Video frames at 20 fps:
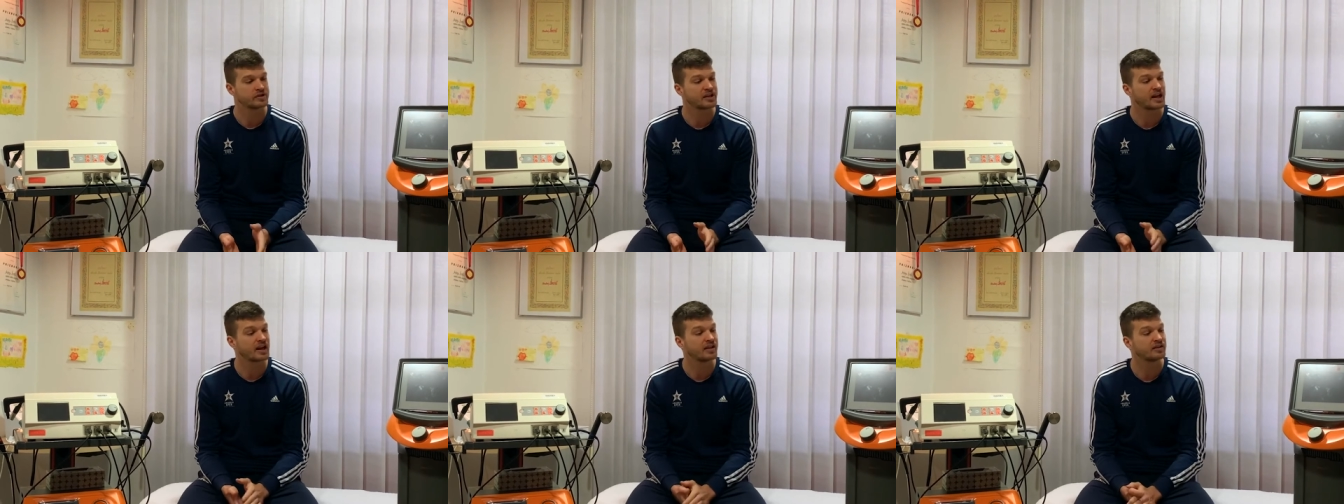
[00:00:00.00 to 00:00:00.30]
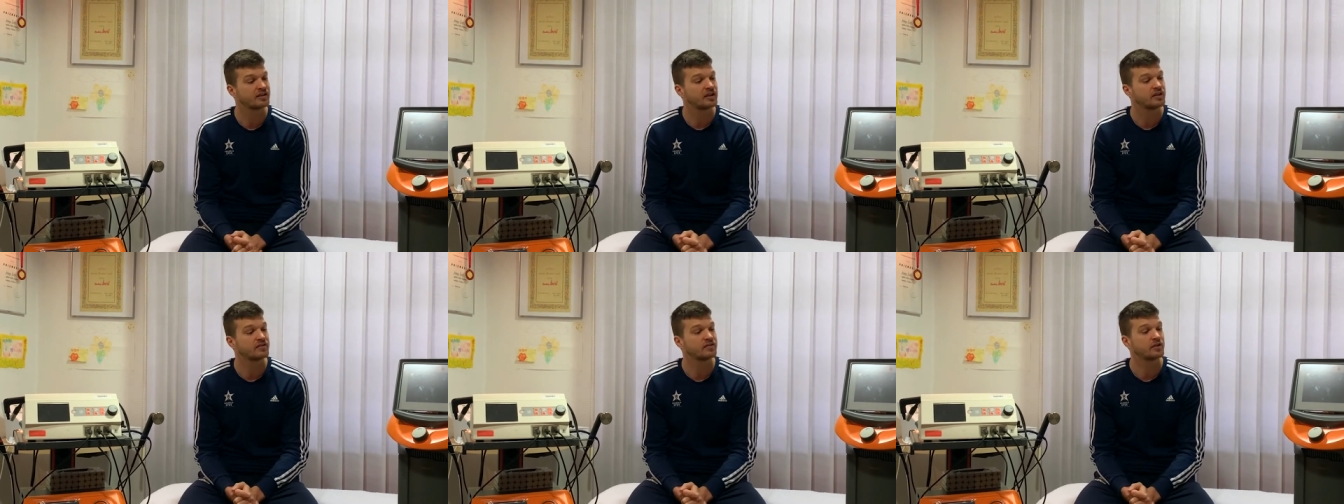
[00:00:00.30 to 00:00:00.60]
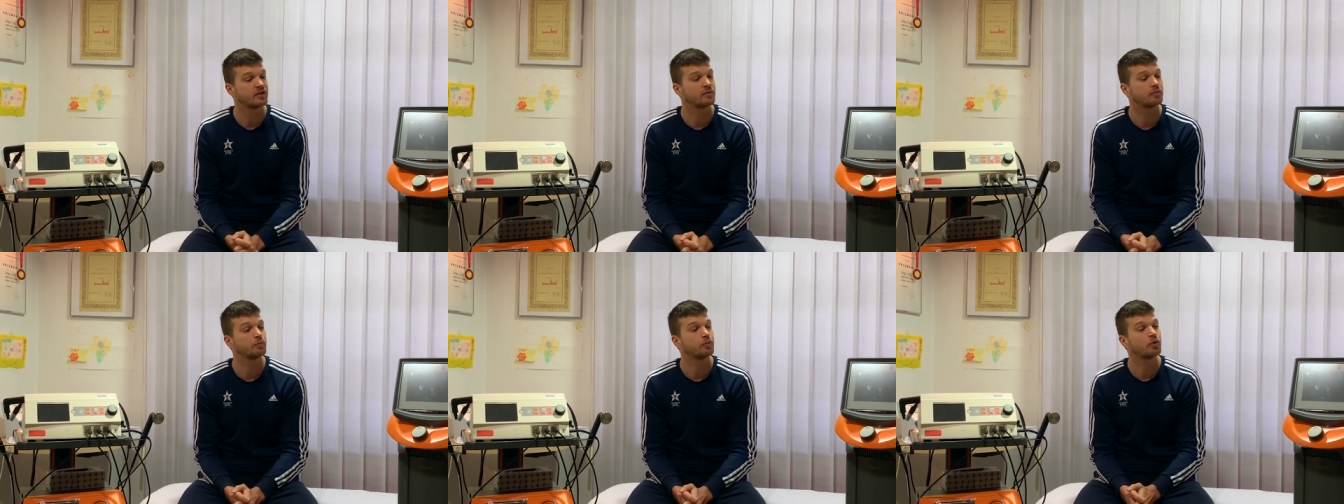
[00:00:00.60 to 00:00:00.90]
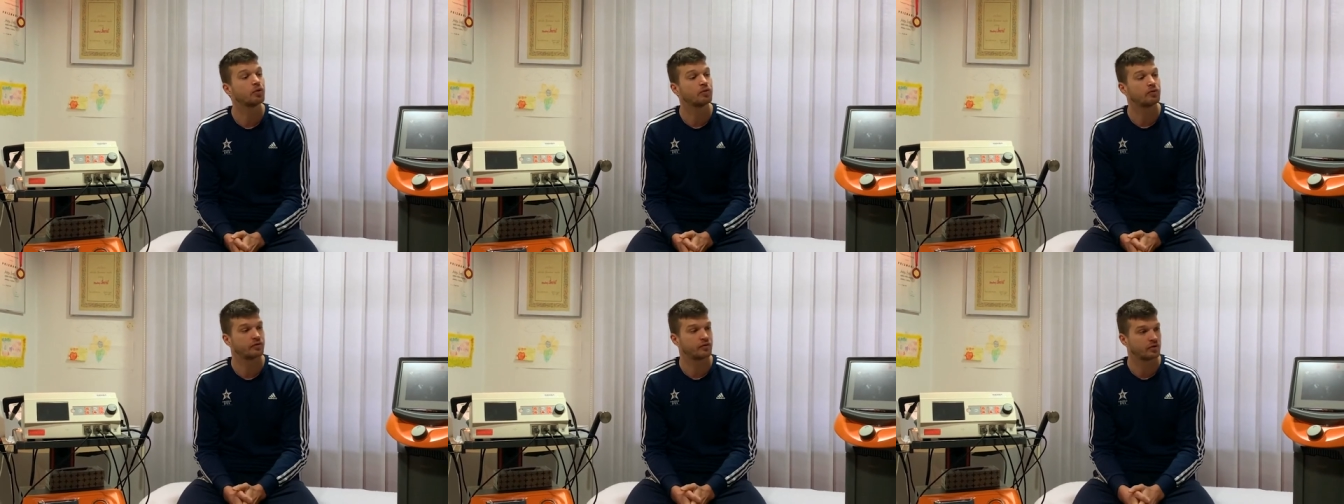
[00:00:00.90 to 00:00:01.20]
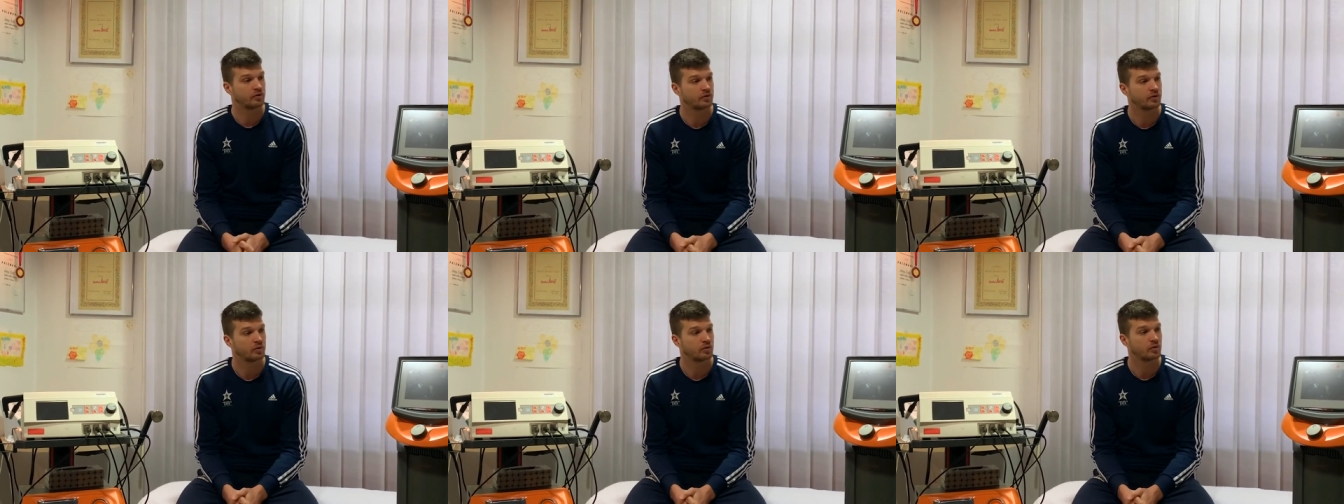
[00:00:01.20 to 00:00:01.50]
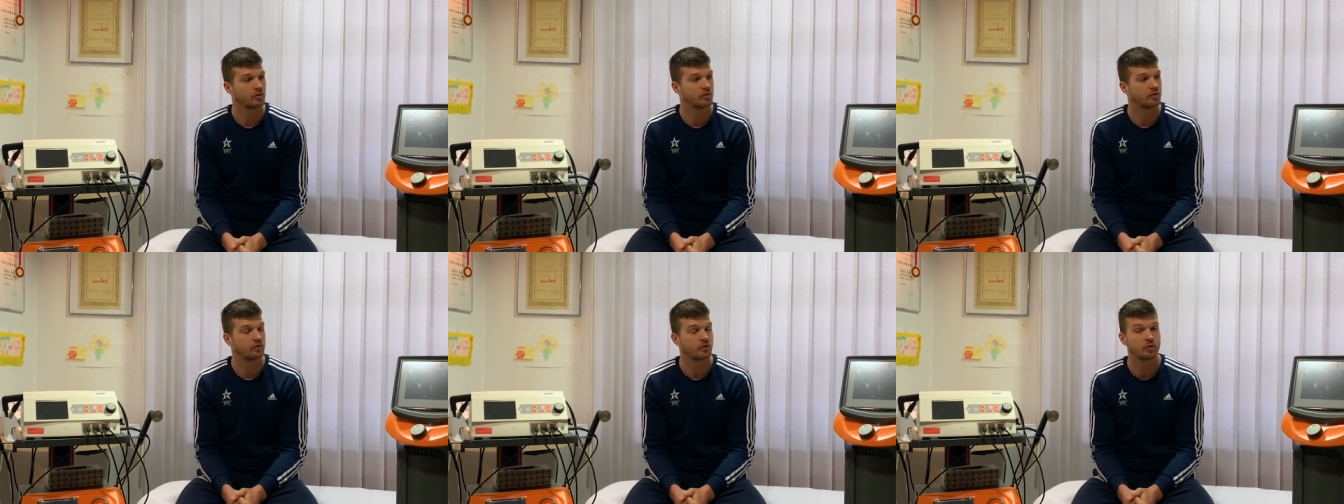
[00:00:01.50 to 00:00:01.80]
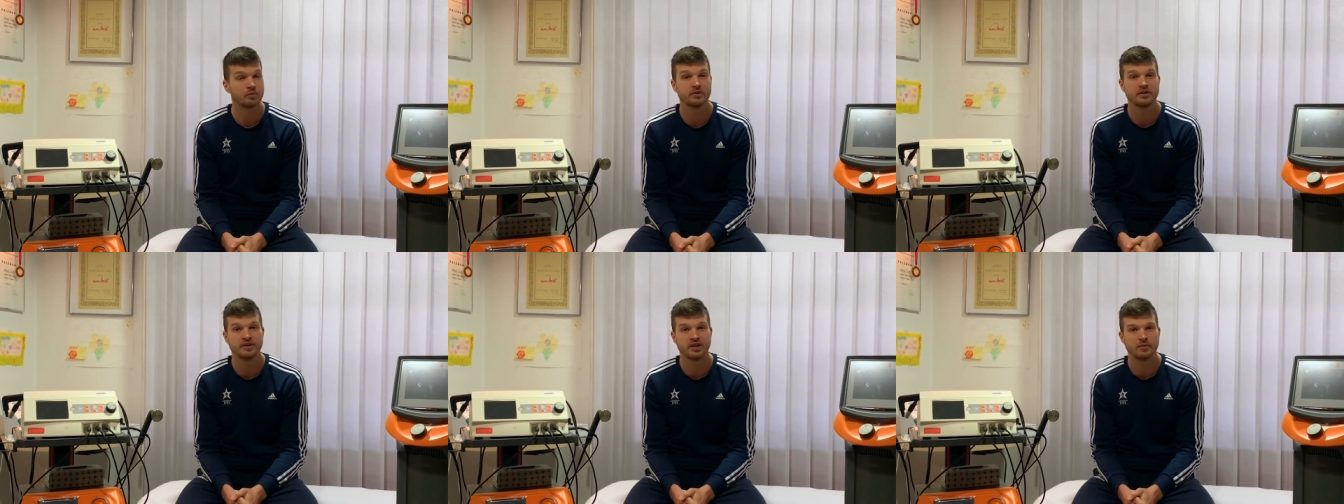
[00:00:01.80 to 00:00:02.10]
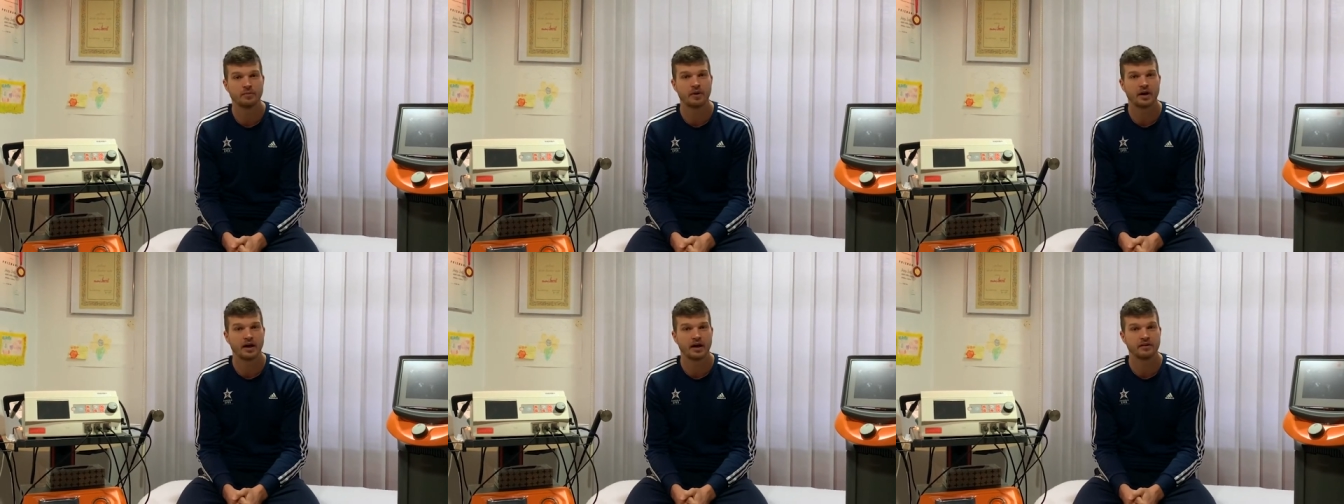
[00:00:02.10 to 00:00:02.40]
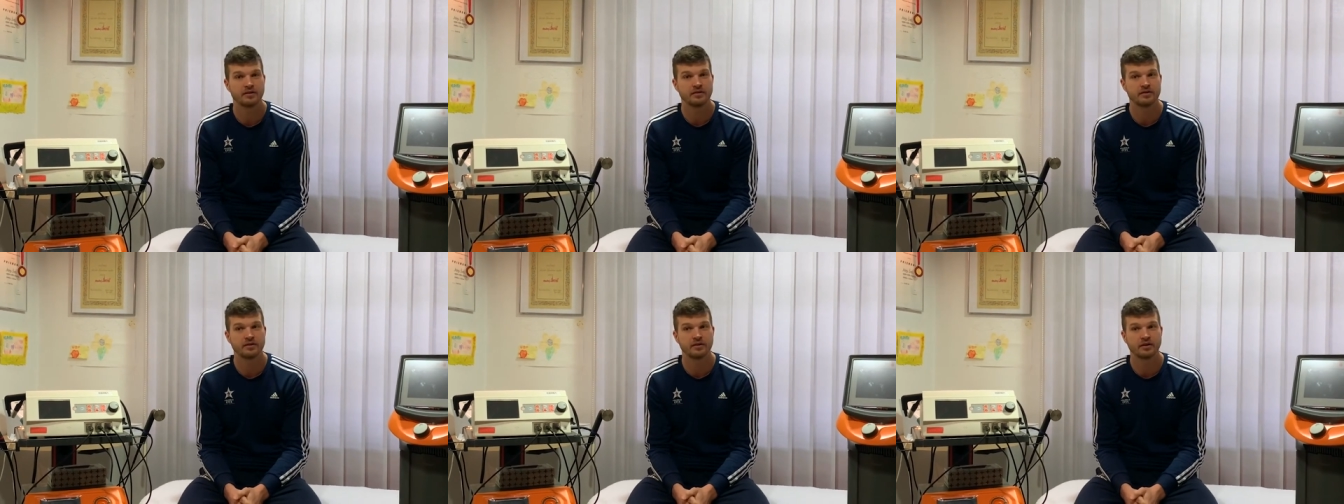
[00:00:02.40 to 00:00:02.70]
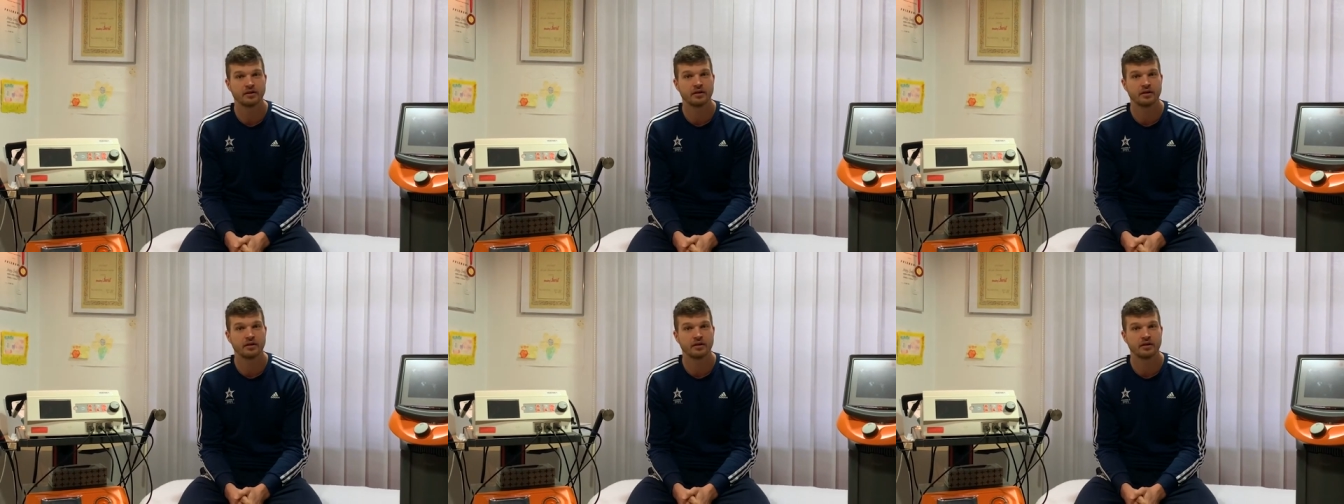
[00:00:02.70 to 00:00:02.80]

scientific proof from Indiba, and